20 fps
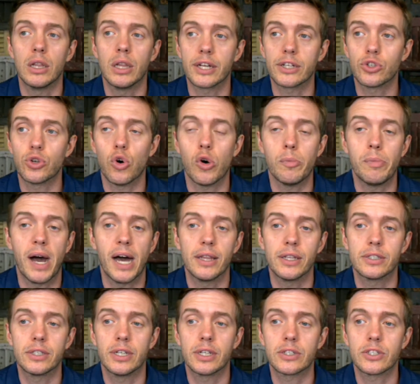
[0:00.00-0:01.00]
electoral
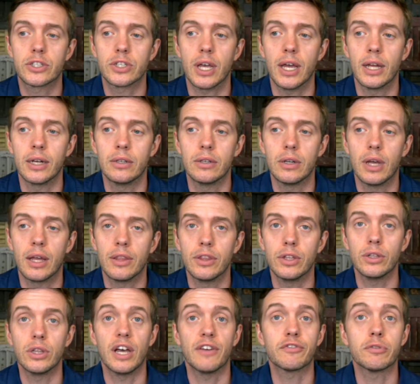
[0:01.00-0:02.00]
politics and
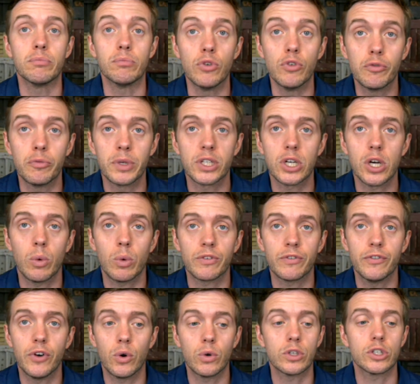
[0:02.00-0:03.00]
the left movement
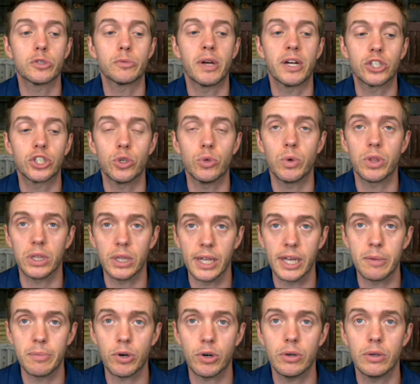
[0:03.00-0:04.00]
going forward, especially with
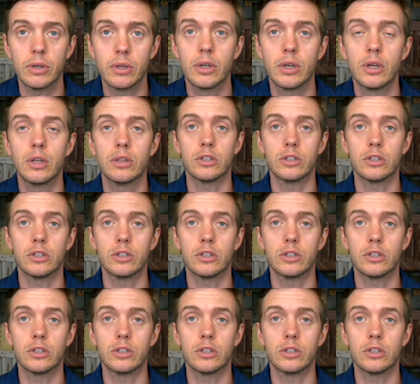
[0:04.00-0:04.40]
labor.